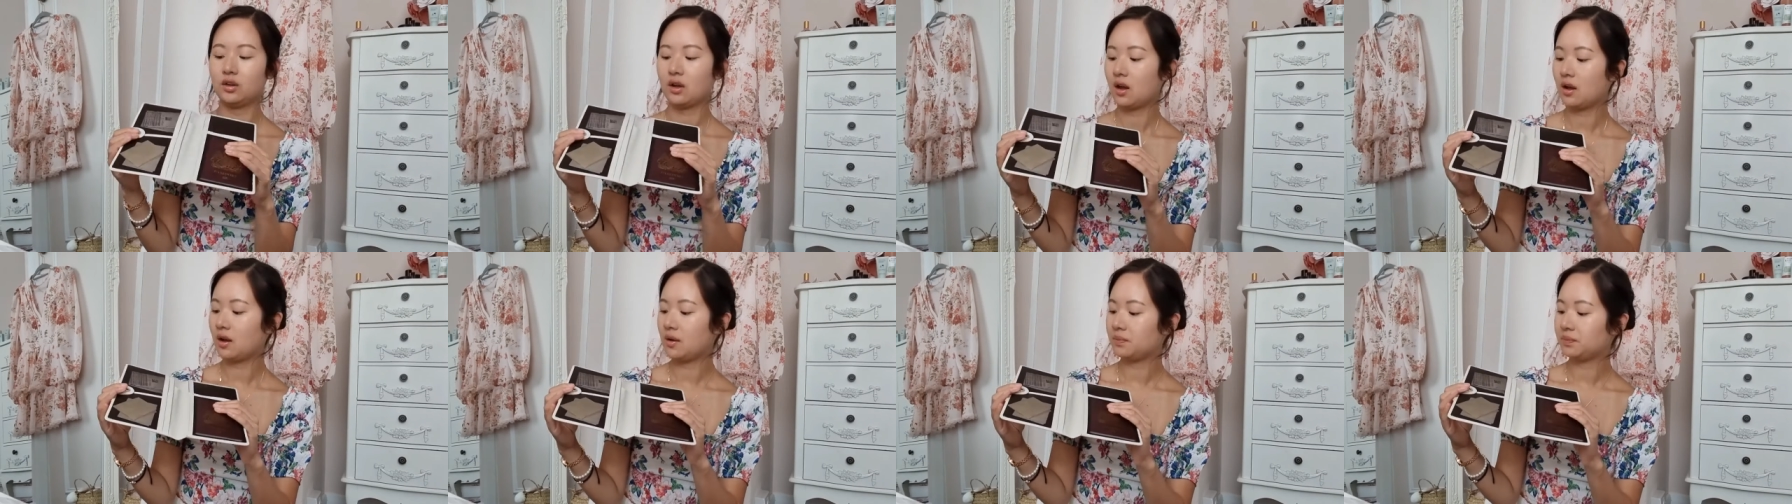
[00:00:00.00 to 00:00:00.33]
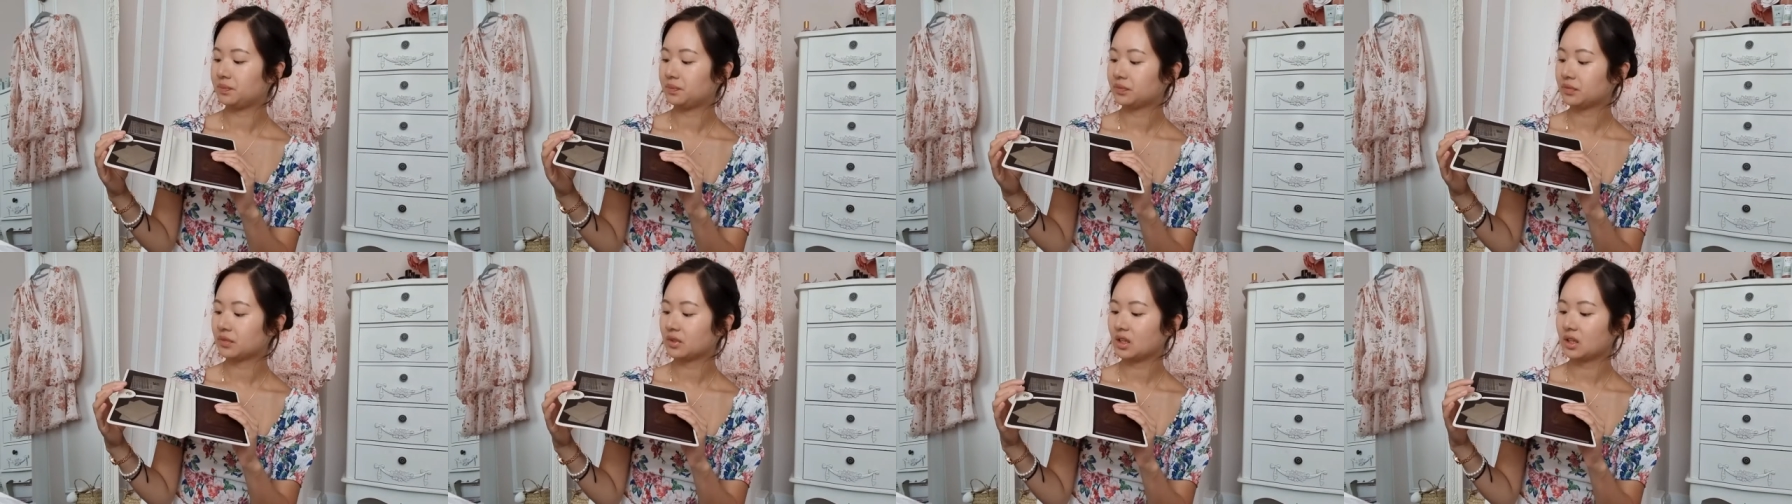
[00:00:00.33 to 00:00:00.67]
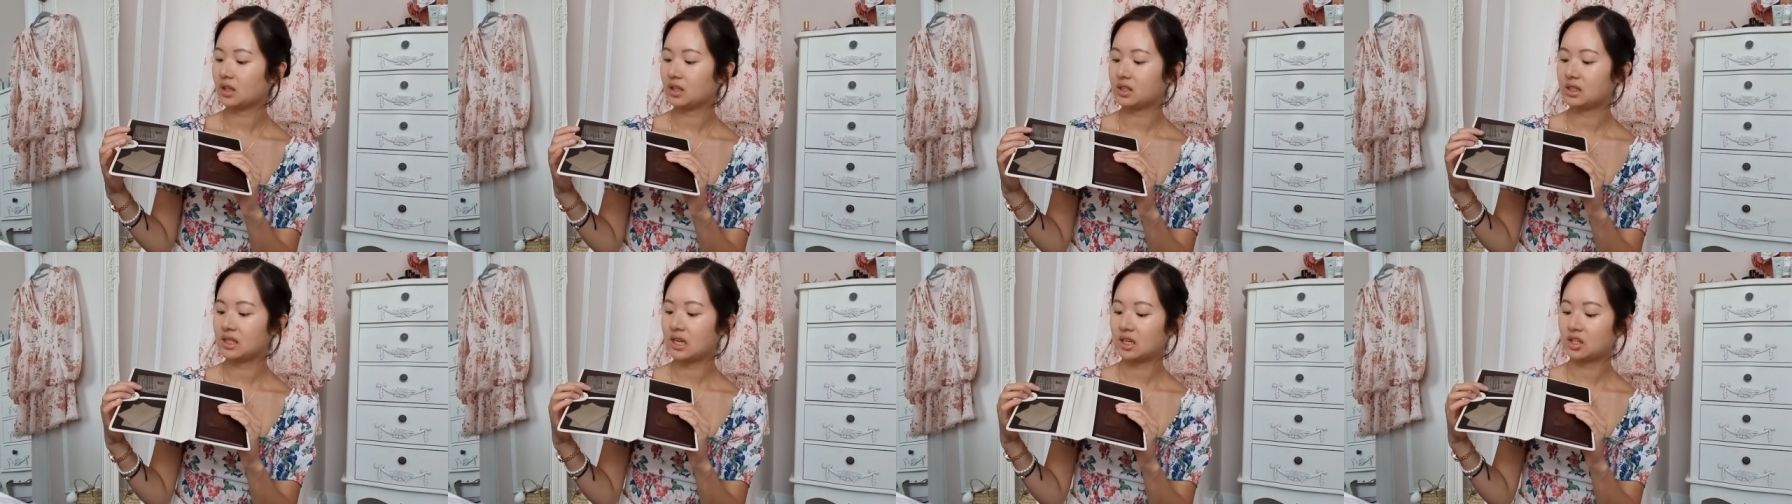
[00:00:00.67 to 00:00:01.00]
um,
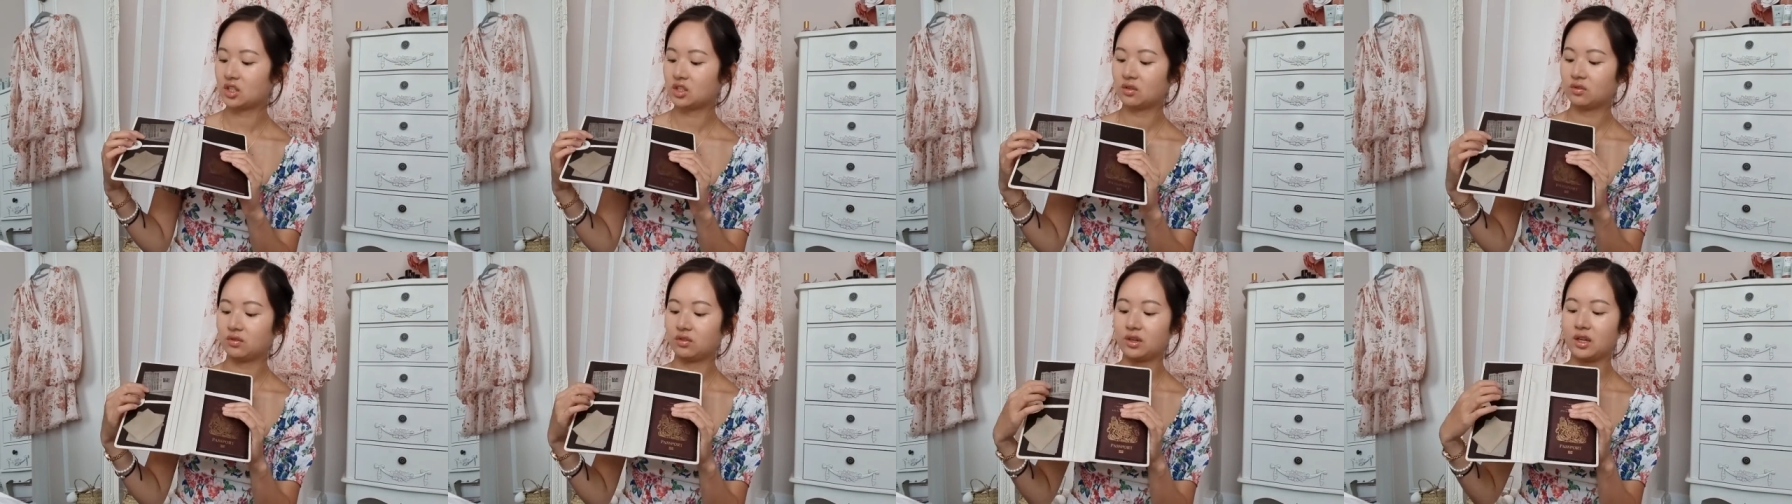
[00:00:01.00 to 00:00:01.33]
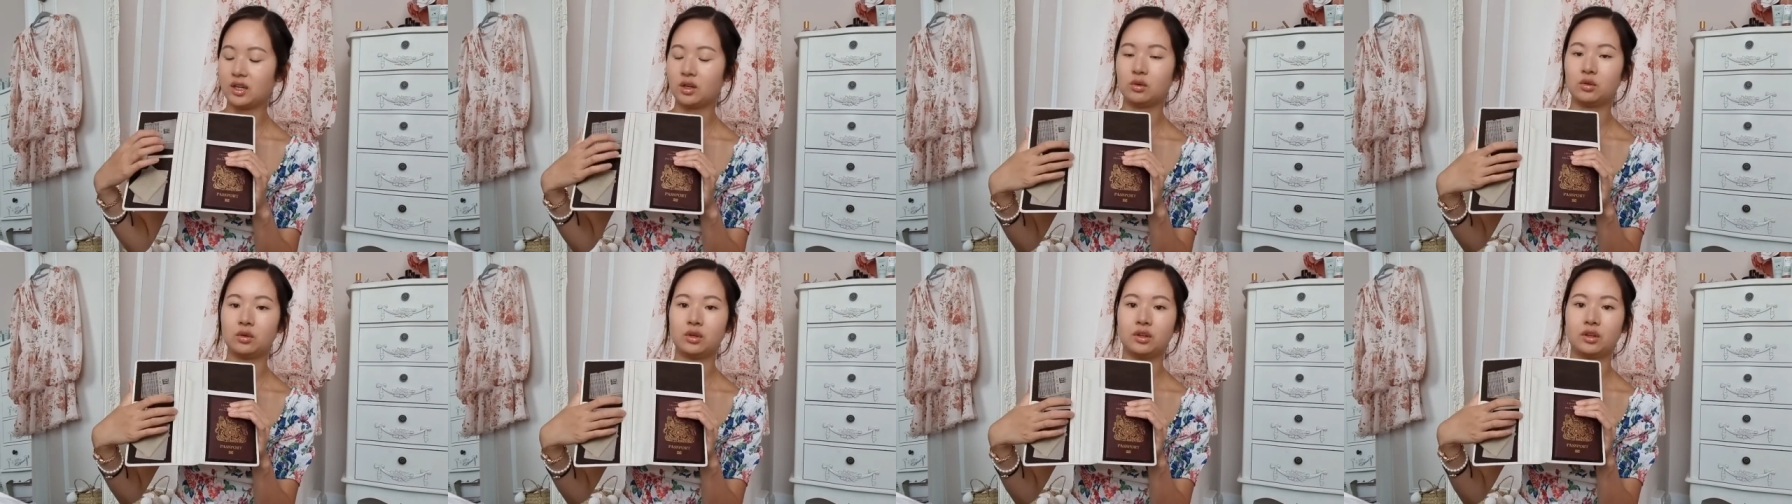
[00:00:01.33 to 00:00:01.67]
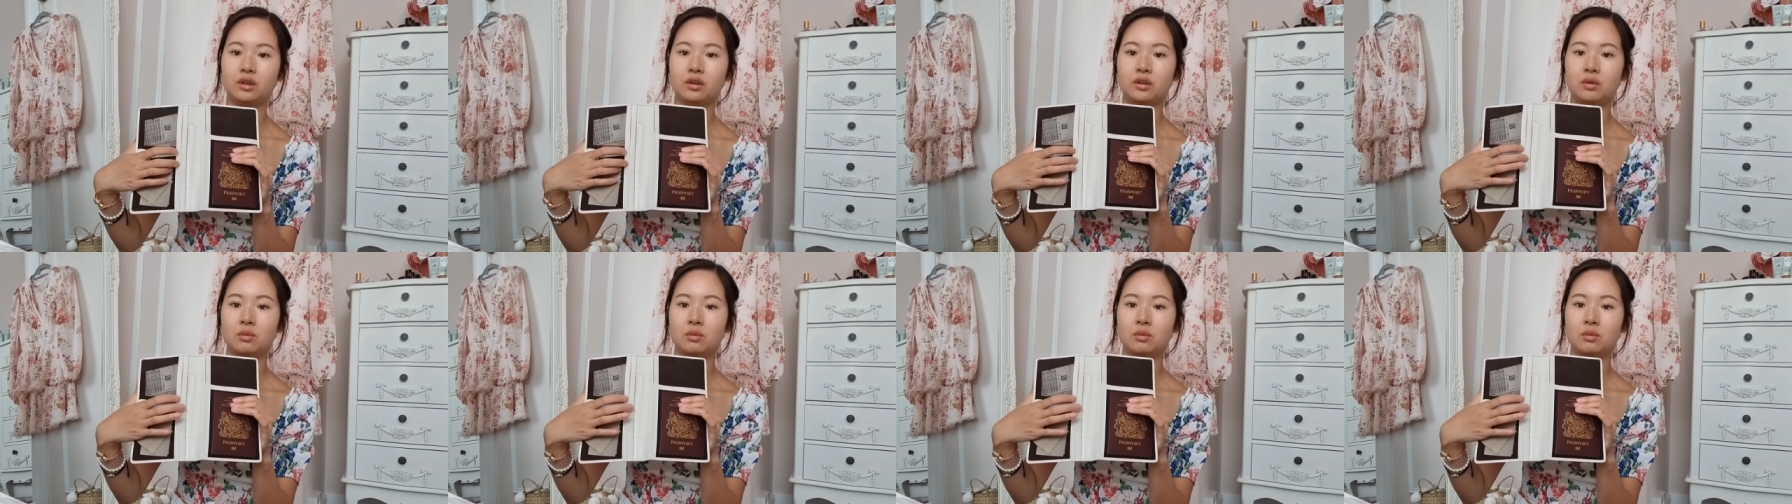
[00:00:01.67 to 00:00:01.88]
a section for like other